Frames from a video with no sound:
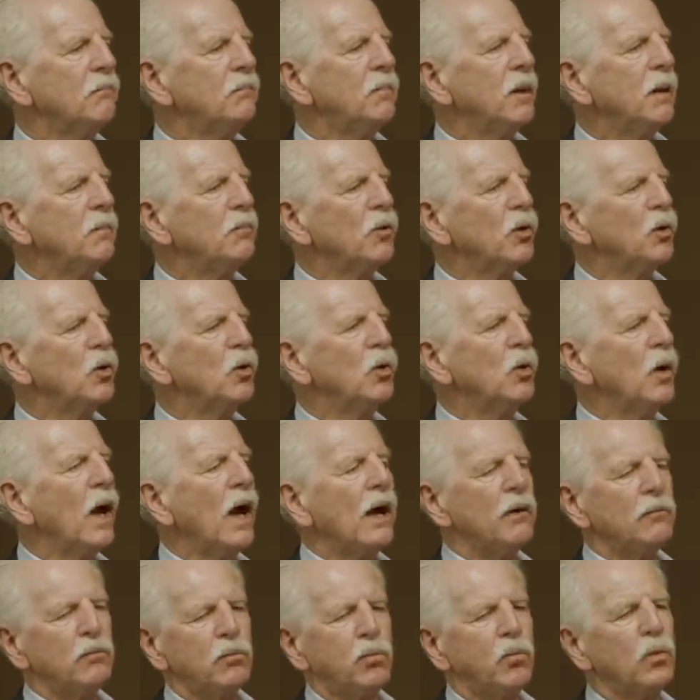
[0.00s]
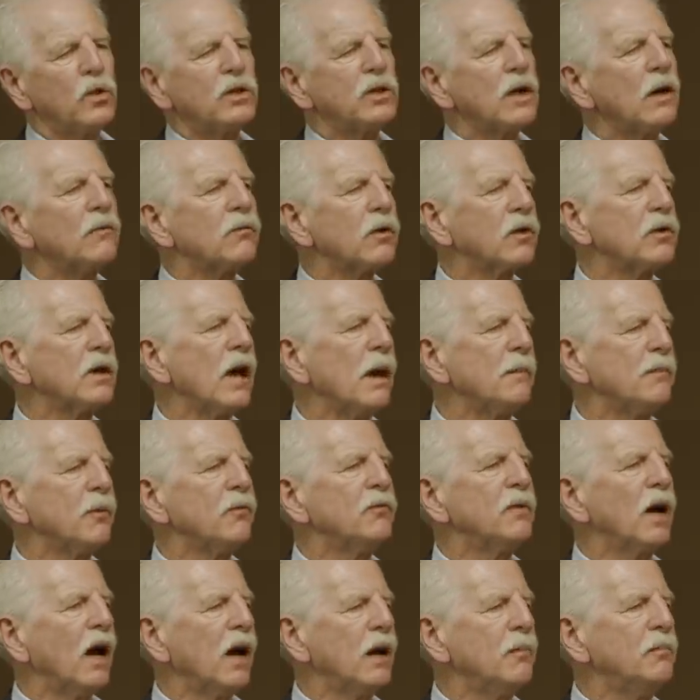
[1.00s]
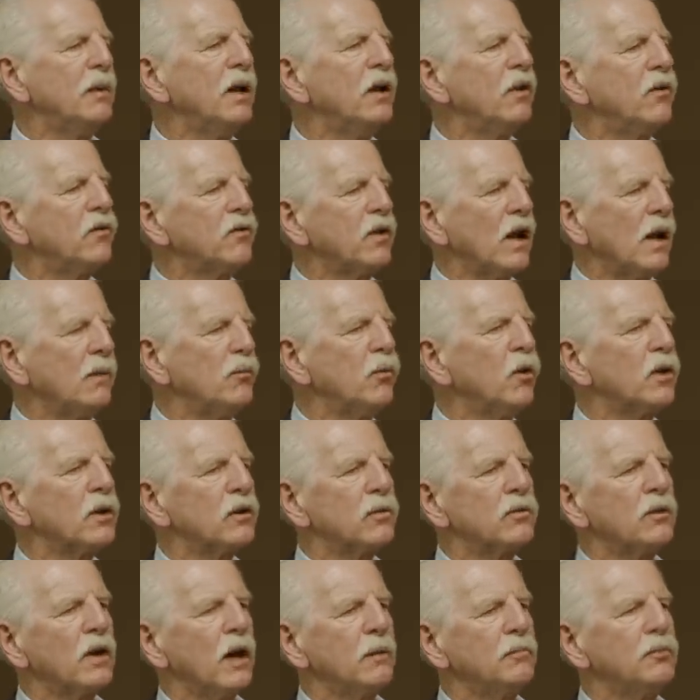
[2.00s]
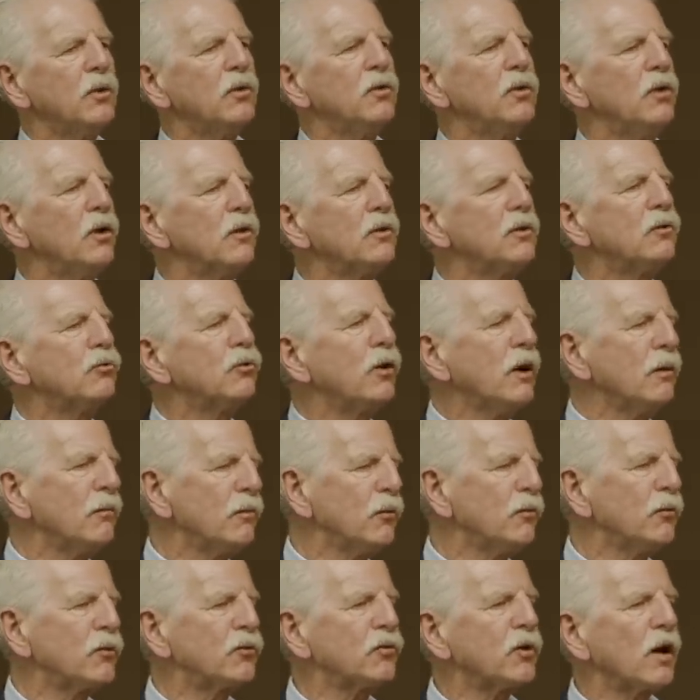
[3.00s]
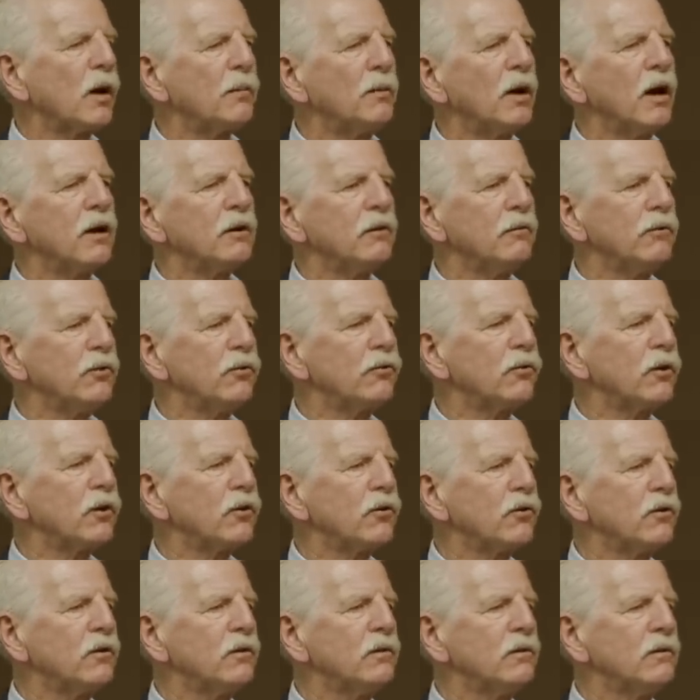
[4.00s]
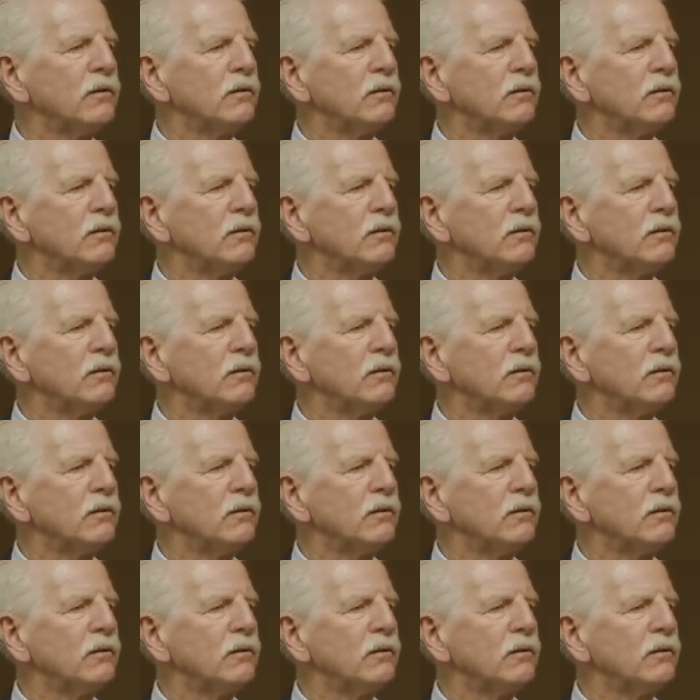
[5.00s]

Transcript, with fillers: people who had whichever type of diabetes, type 1 or type 2, the only treatment was carbohydrate restriction.